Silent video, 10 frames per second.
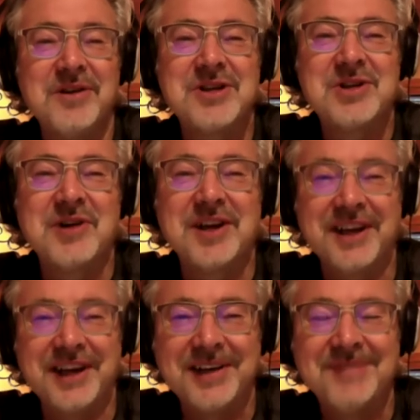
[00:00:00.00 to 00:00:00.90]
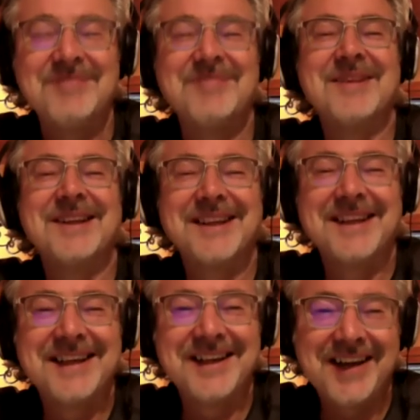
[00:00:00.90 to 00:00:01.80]
Australia.
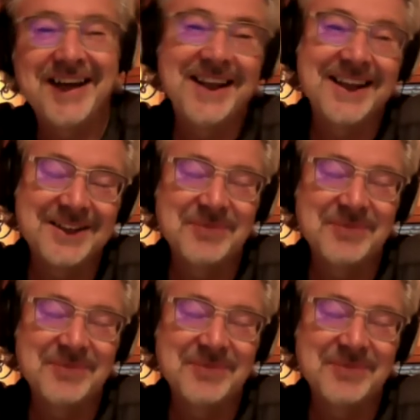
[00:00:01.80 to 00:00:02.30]
Okay, that's